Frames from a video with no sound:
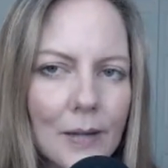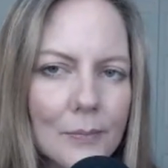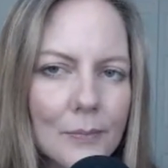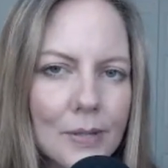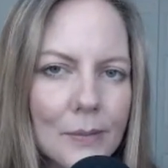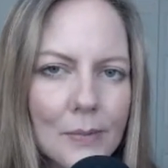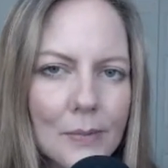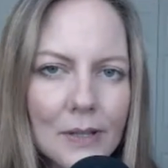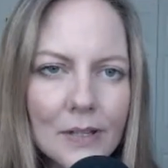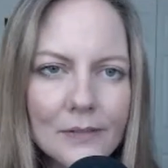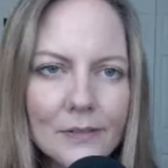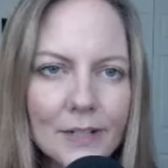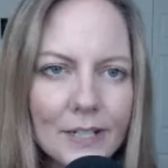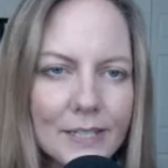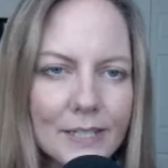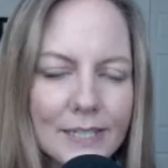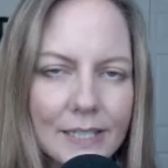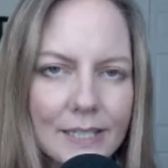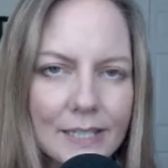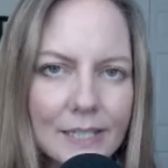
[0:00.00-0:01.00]
People are
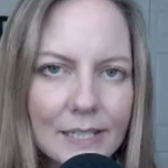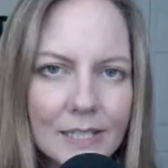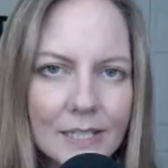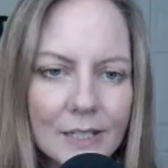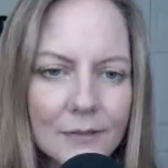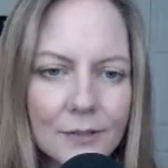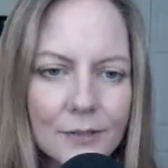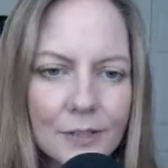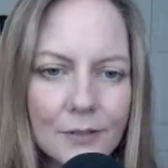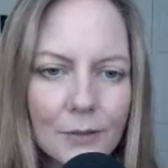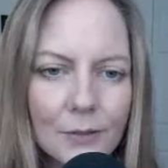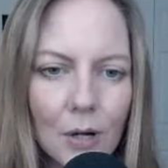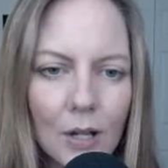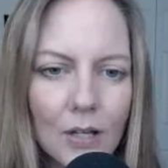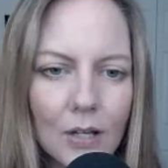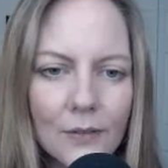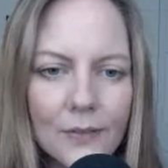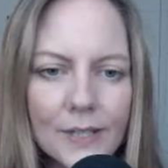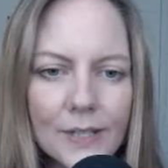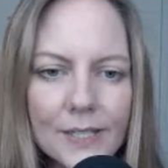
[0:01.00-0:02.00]
very sensitive to
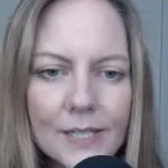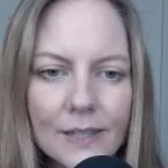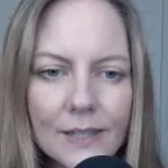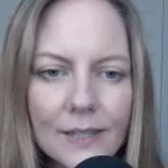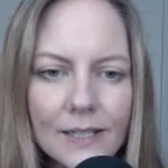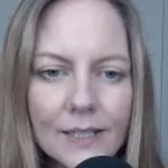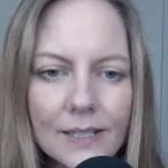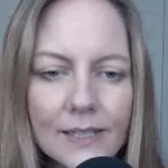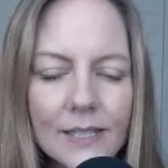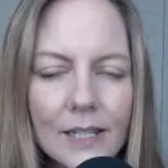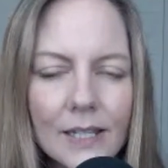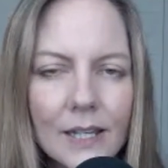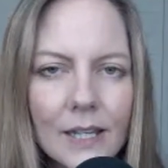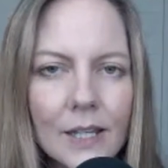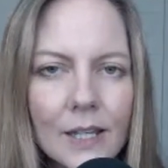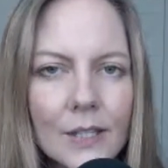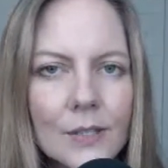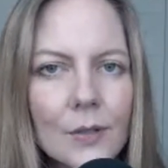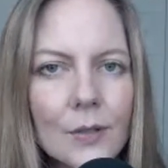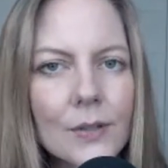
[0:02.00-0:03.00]
all of these things.
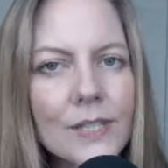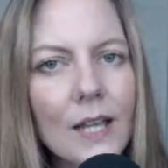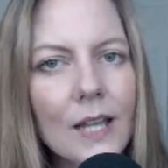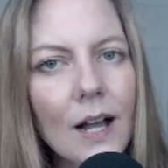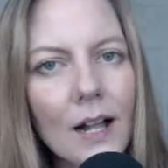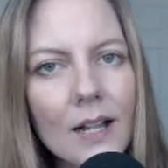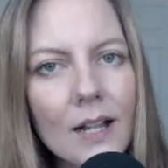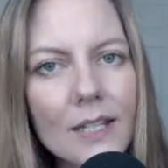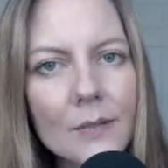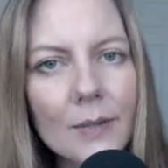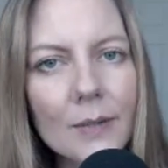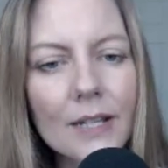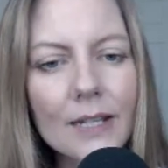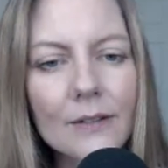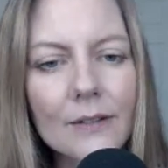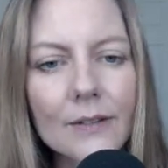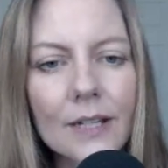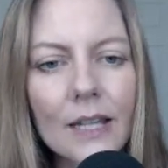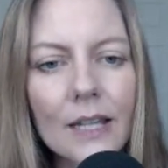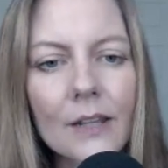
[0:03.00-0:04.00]
So it's
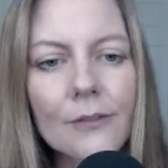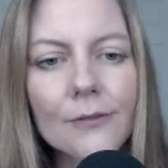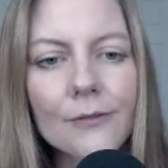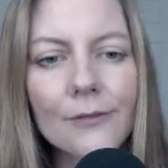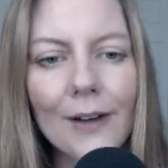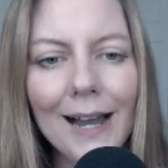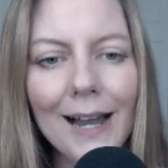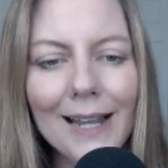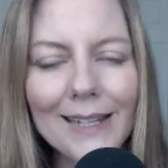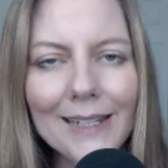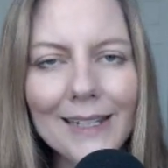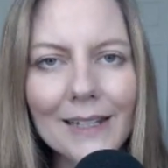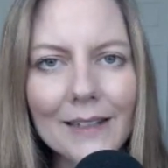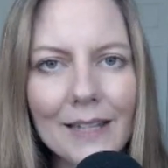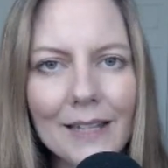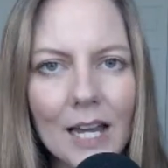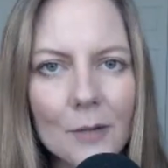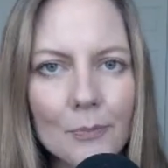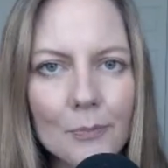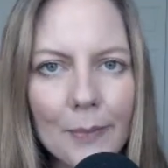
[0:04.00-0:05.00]
ultimately really finding
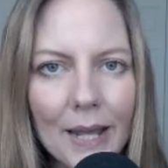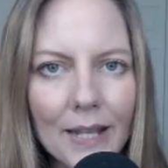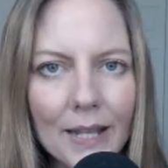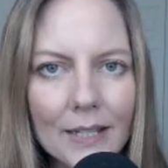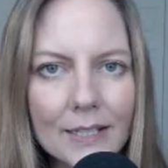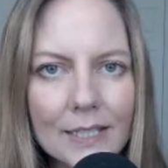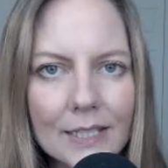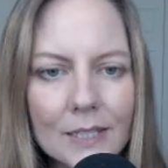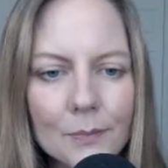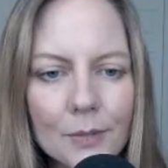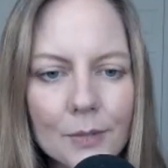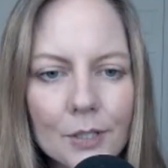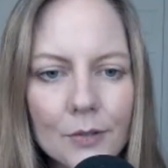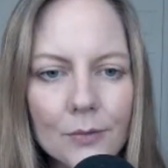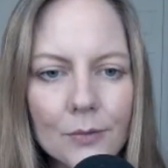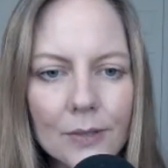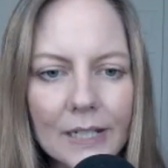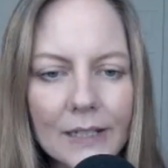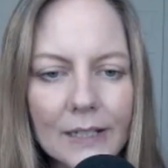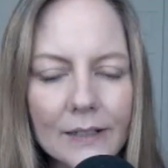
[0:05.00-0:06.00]
that balance
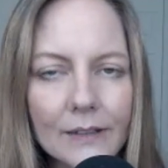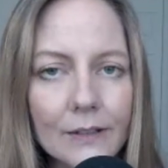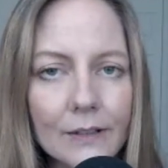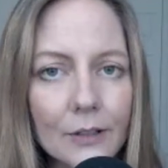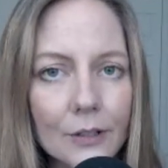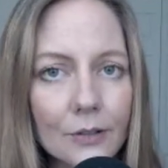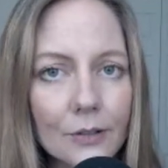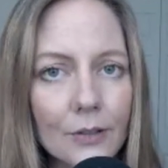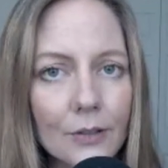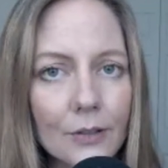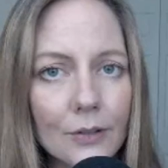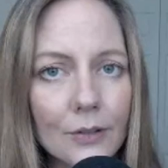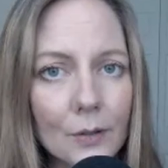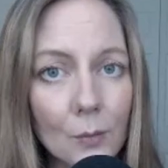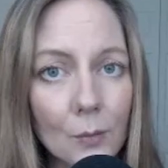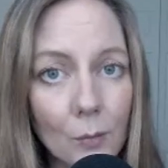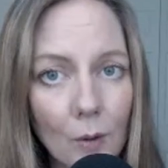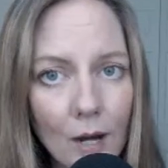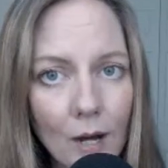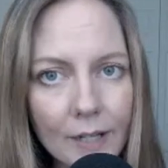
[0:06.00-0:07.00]
between not
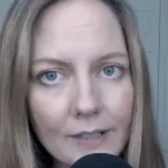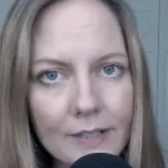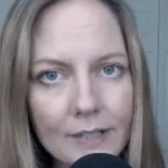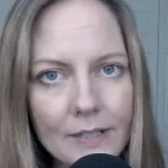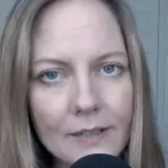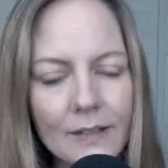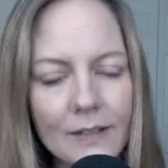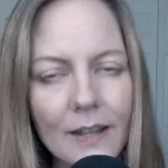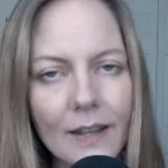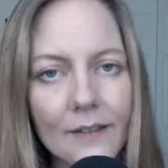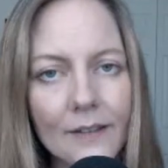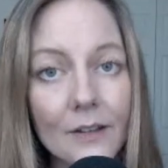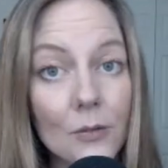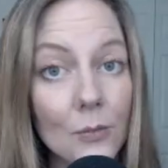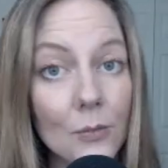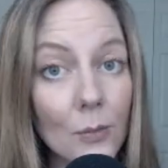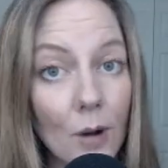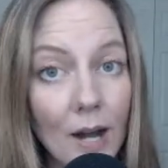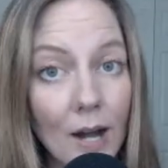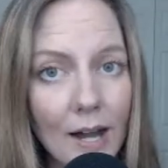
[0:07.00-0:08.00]
only the what
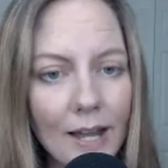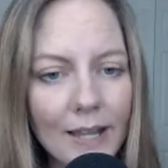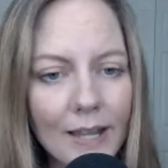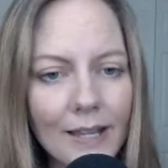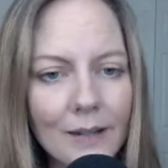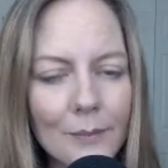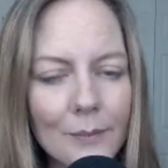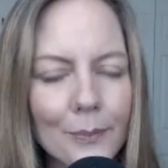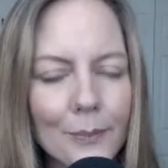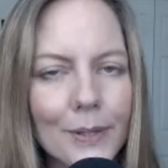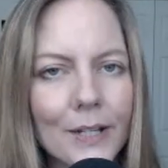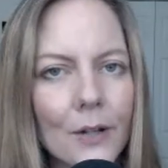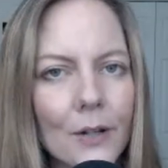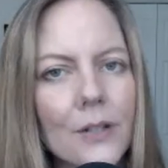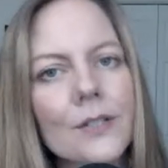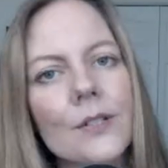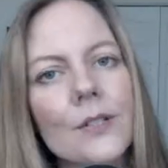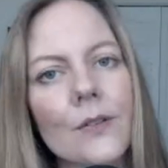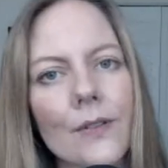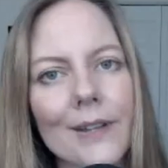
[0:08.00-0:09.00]
and the why, but
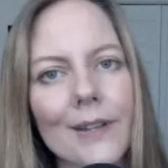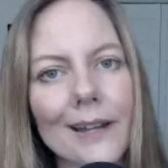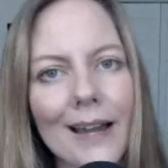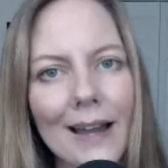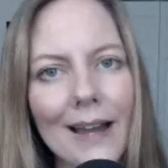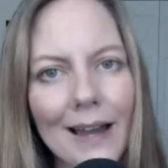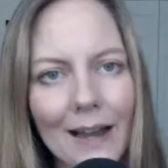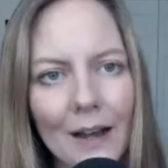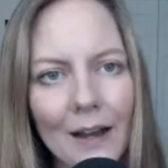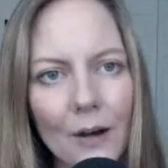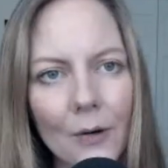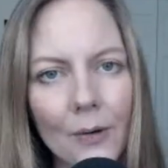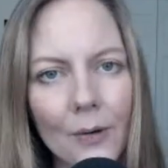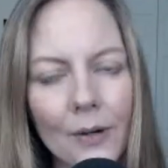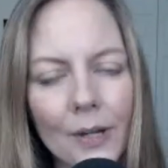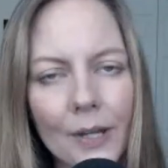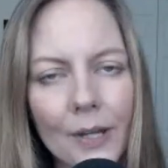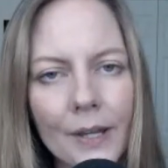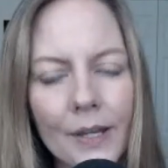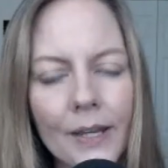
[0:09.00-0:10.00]
also the
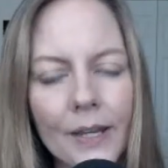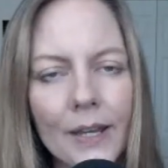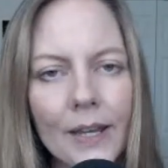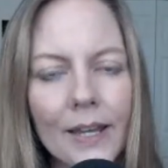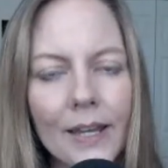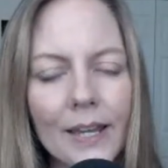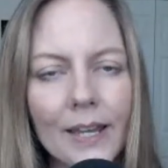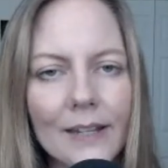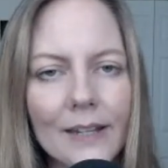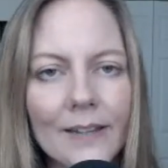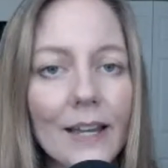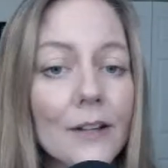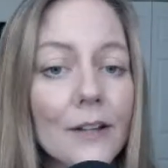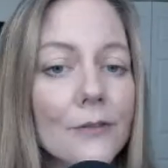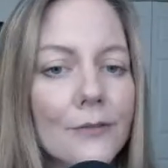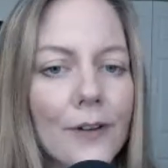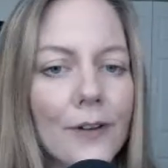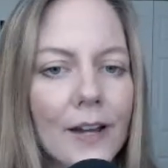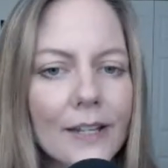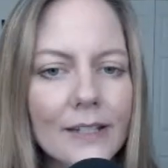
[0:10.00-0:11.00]
how, and then
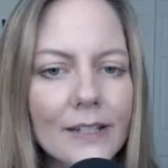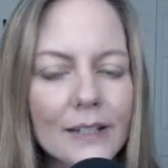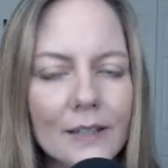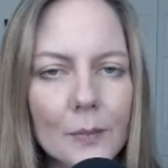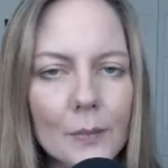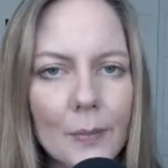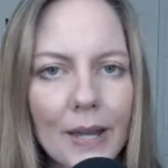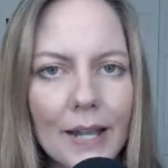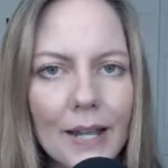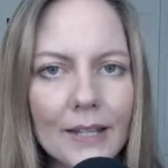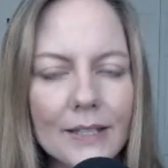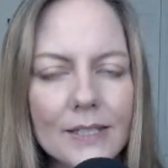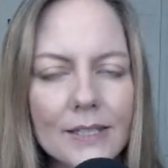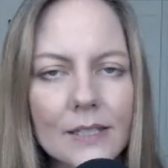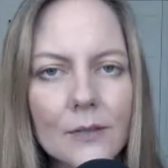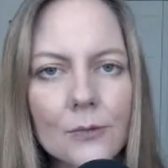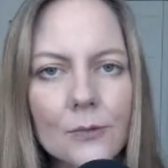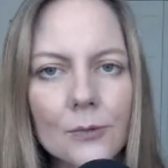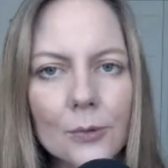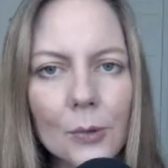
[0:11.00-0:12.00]
finding the balance
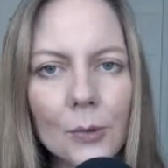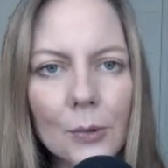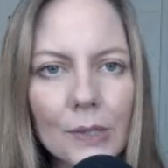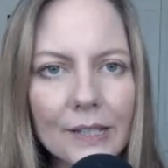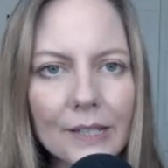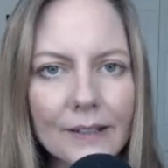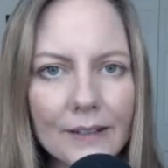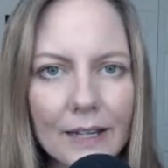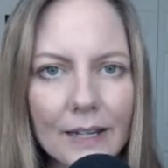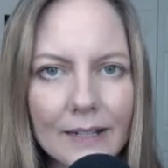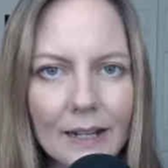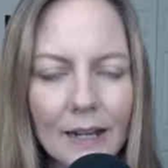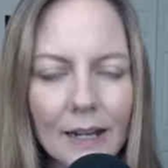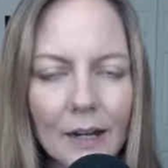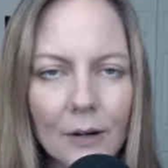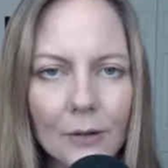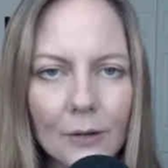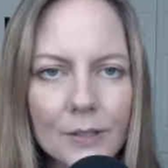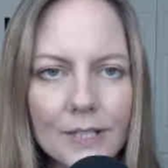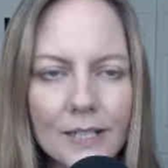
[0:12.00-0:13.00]
and rolling that
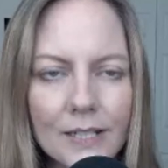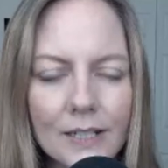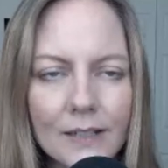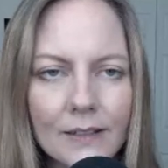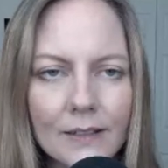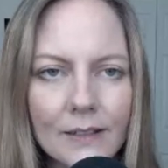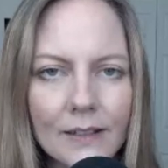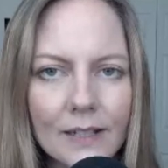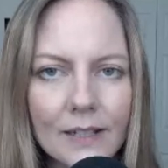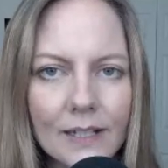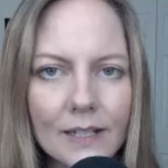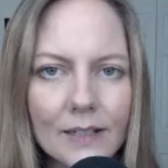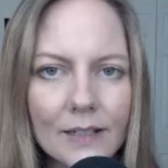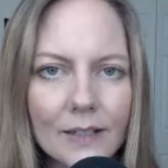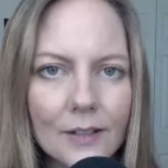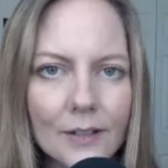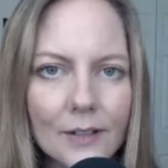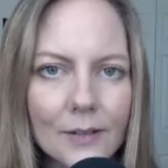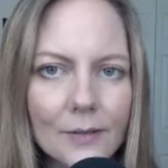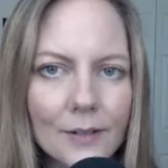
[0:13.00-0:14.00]
out in
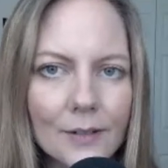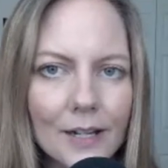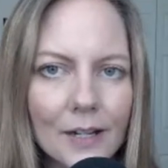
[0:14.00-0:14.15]
a